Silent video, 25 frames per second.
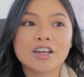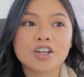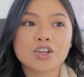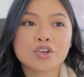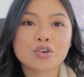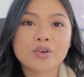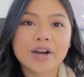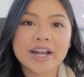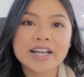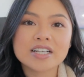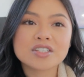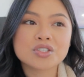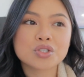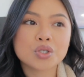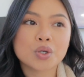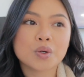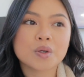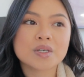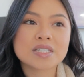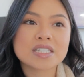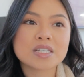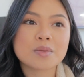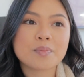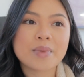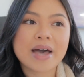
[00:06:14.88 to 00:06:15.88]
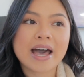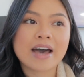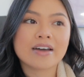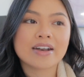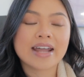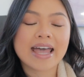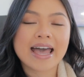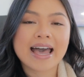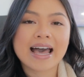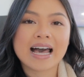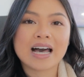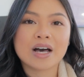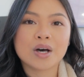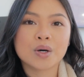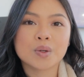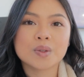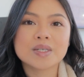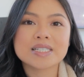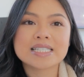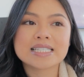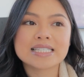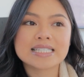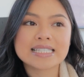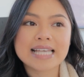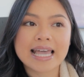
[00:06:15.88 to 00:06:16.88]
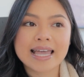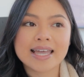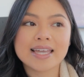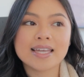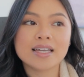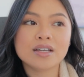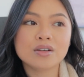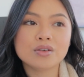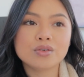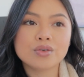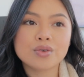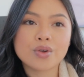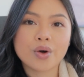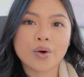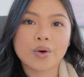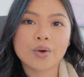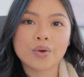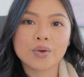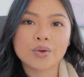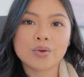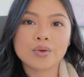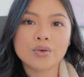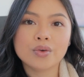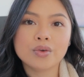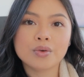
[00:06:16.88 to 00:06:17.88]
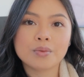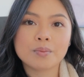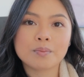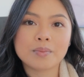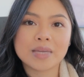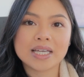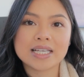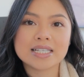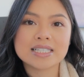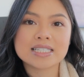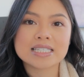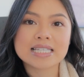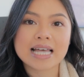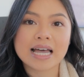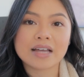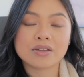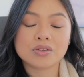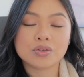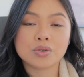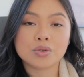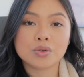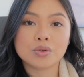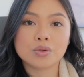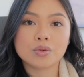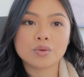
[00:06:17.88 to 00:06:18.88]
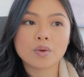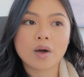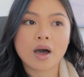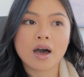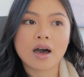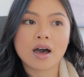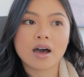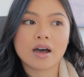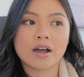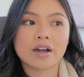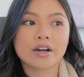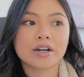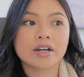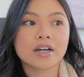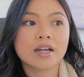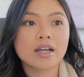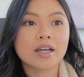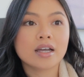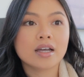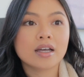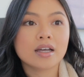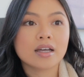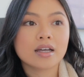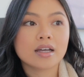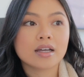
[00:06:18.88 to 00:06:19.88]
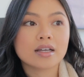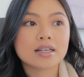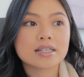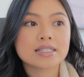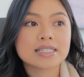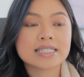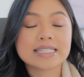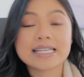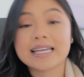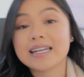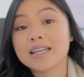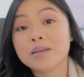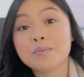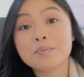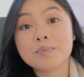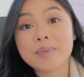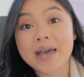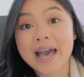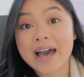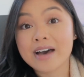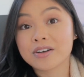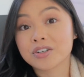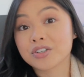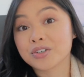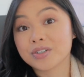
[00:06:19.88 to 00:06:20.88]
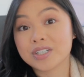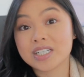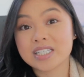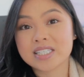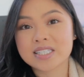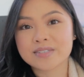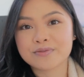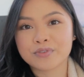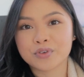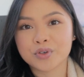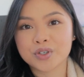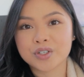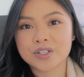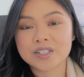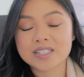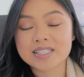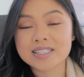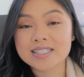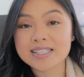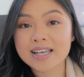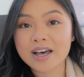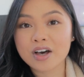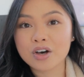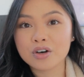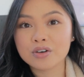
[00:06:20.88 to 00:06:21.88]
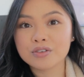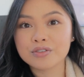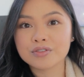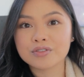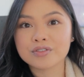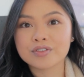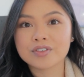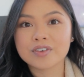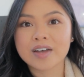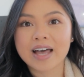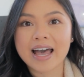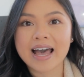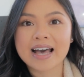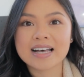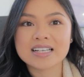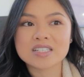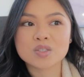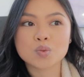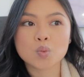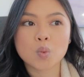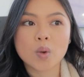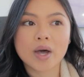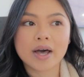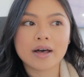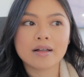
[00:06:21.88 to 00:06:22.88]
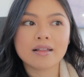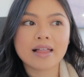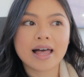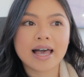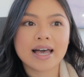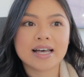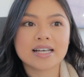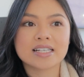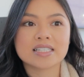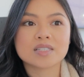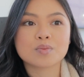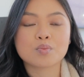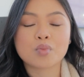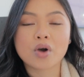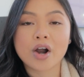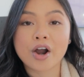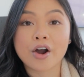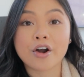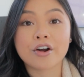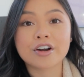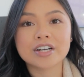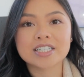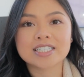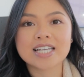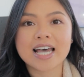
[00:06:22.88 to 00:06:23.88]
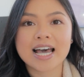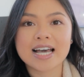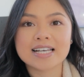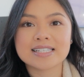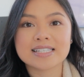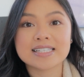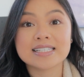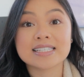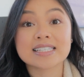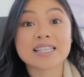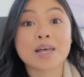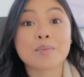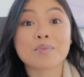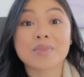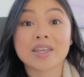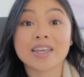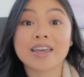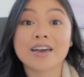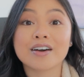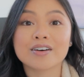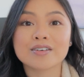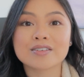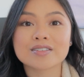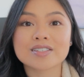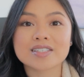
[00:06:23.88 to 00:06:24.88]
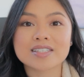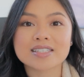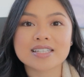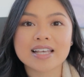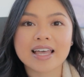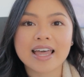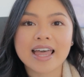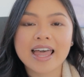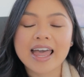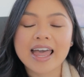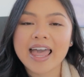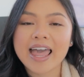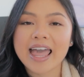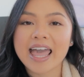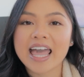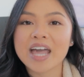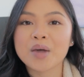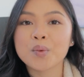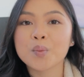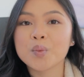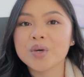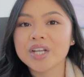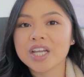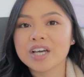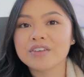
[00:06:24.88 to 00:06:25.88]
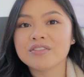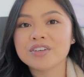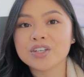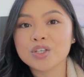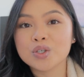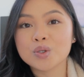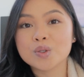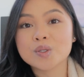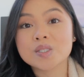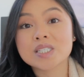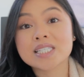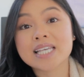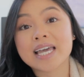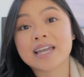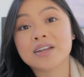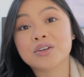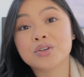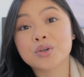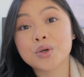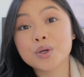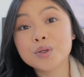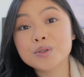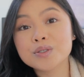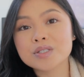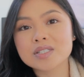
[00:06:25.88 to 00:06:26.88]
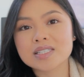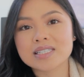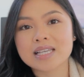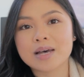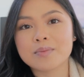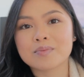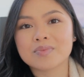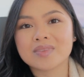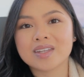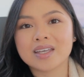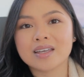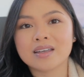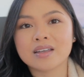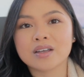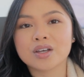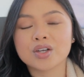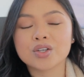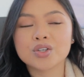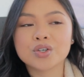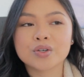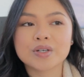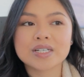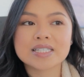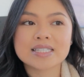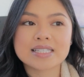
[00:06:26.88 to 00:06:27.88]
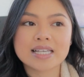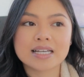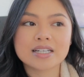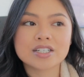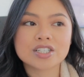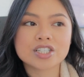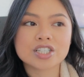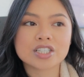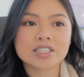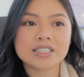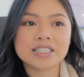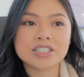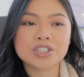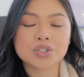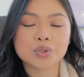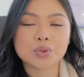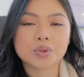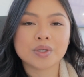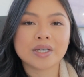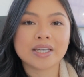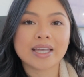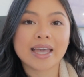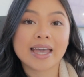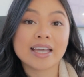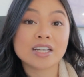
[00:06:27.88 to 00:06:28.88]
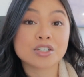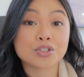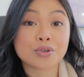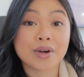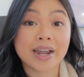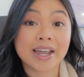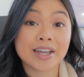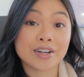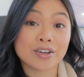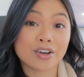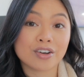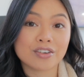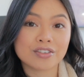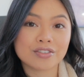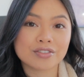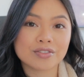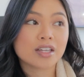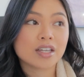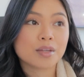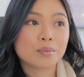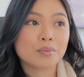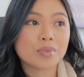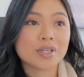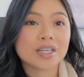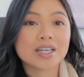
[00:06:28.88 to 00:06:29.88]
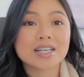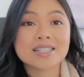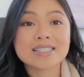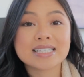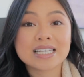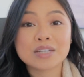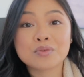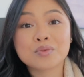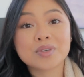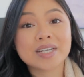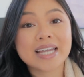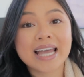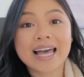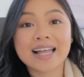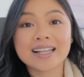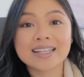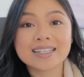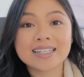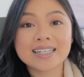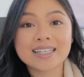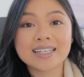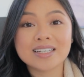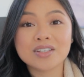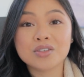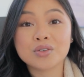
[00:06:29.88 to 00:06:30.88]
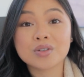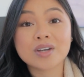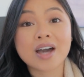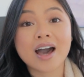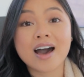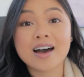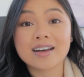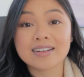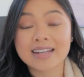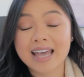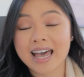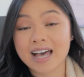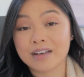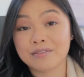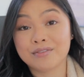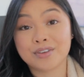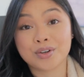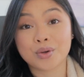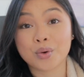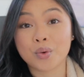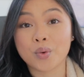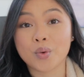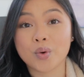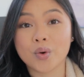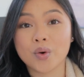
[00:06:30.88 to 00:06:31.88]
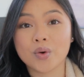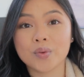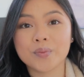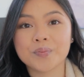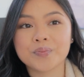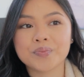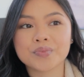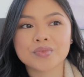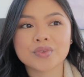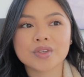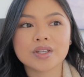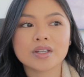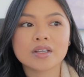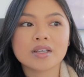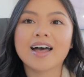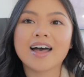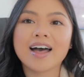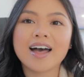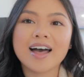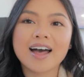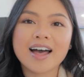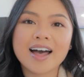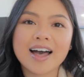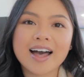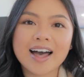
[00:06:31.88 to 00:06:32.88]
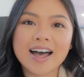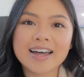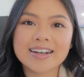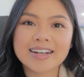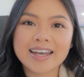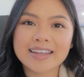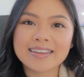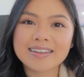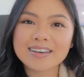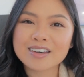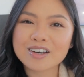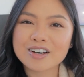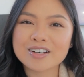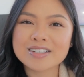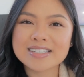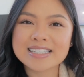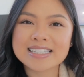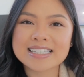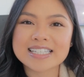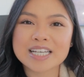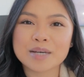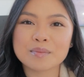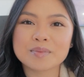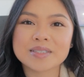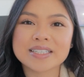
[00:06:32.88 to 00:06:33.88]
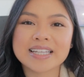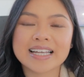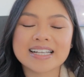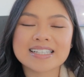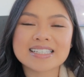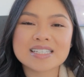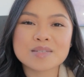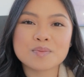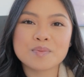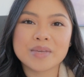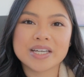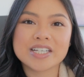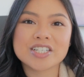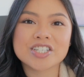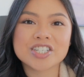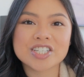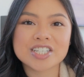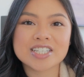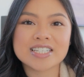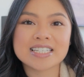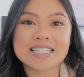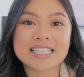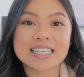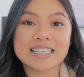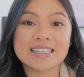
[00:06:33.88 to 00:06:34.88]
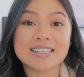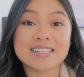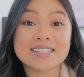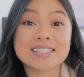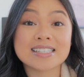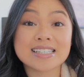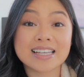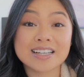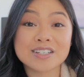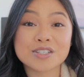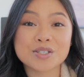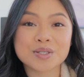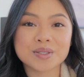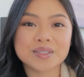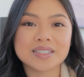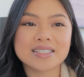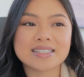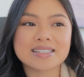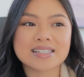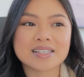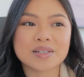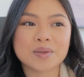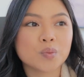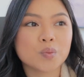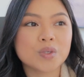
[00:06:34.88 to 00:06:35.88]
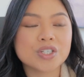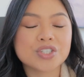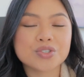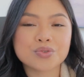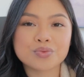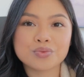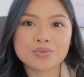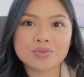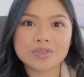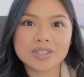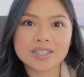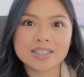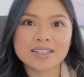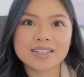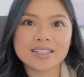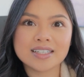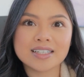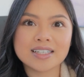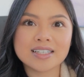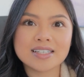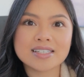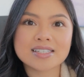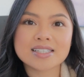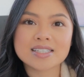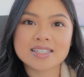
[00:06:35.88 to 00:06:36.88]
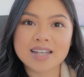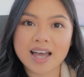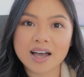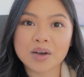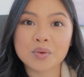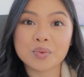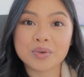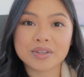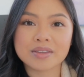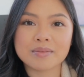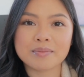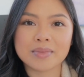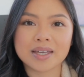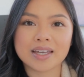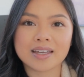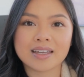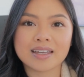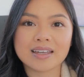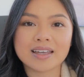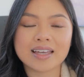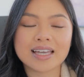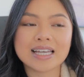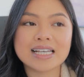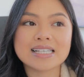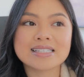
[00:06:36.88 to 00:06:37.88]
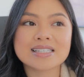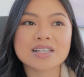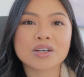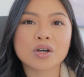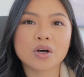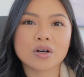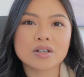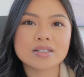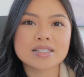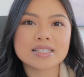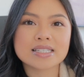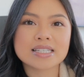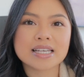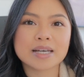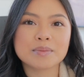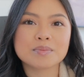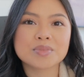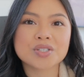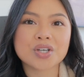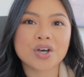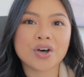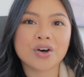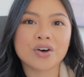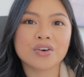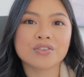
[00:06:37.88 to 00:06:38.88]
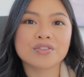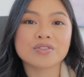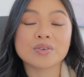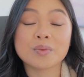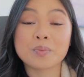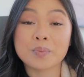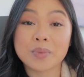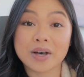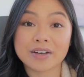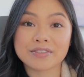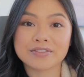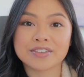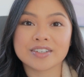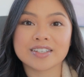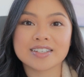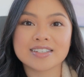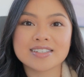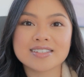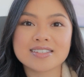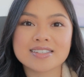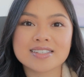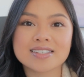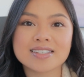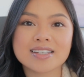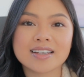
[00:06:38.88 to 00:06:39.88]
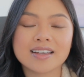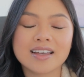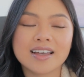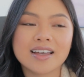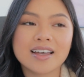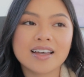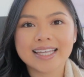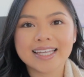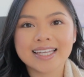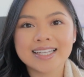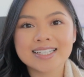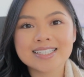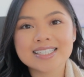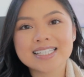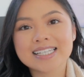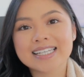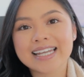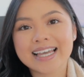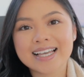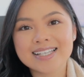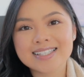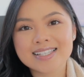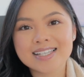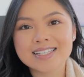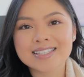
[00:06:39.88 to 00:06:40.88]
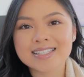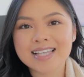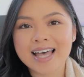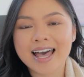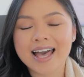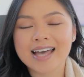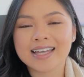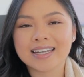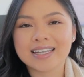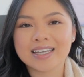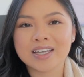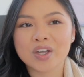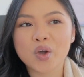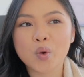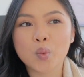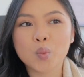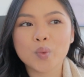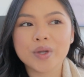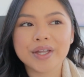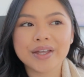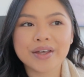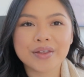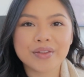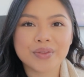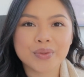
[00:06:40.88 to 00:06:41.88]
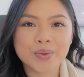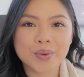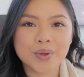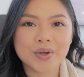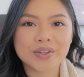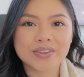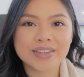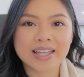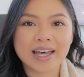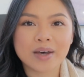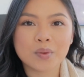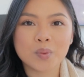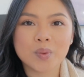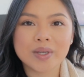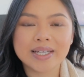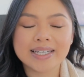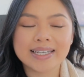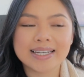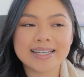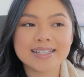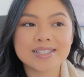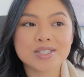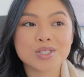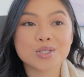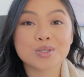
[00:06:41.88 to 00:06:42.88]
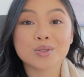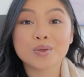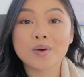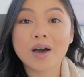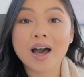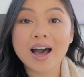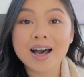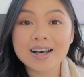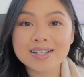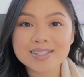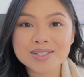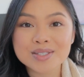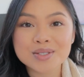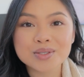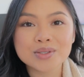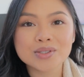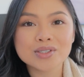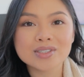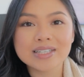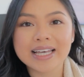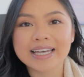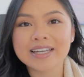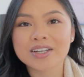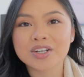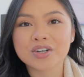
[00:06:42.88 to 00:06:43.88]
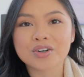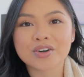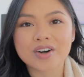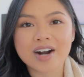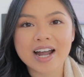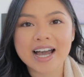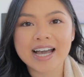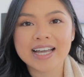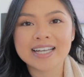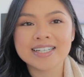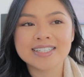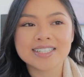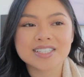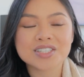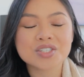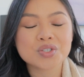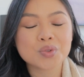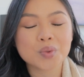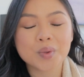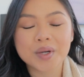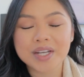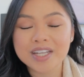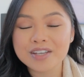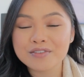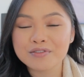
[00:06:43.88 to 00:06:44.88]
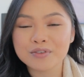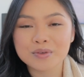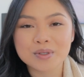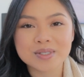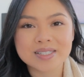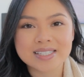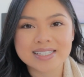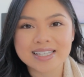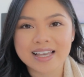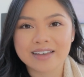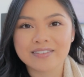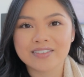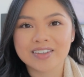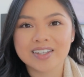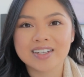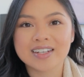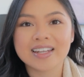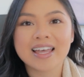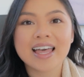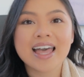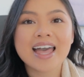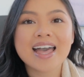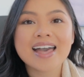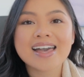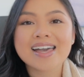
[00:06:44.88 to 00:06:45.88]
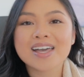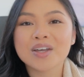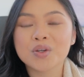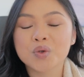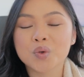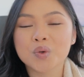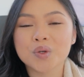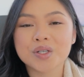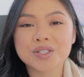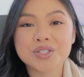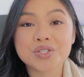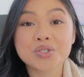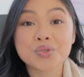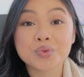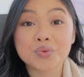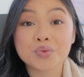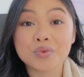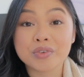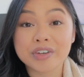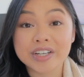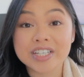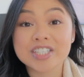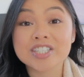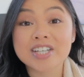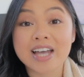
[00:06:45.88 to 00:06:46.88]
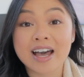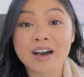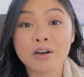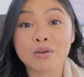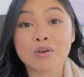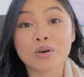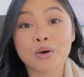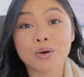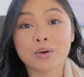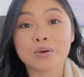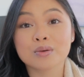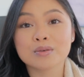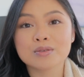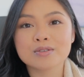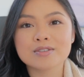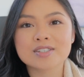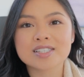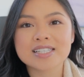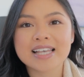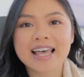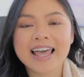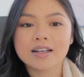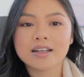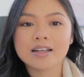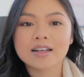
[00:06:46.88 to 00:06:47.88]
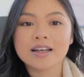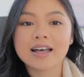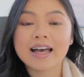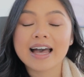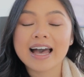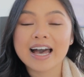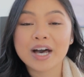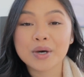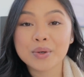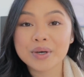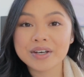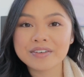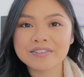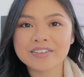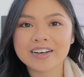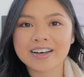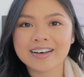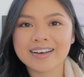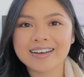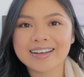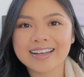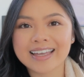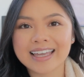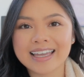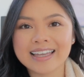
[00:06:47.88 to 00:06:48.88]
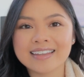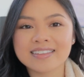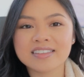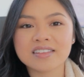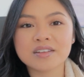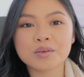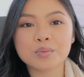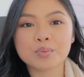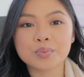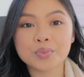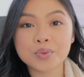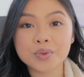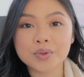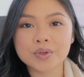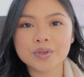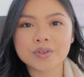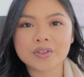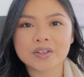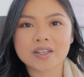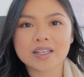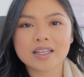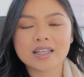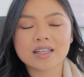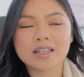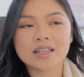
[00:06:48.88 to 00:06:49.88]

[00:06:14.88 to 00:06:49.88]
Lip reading: Greg talks about how saying no means that you are setting boundaries for yourself as well as prioritizing something else. And whenever you say no to something, you're essentially doing a trade-off, because in reality, you can't have it all. Another concept that's mentioned in Essentialism, which really stuck with me, is the concept of buffers. In today's society, we are taught that we need to hustle and grind 24/7 in order to reach our goals. However, in the book,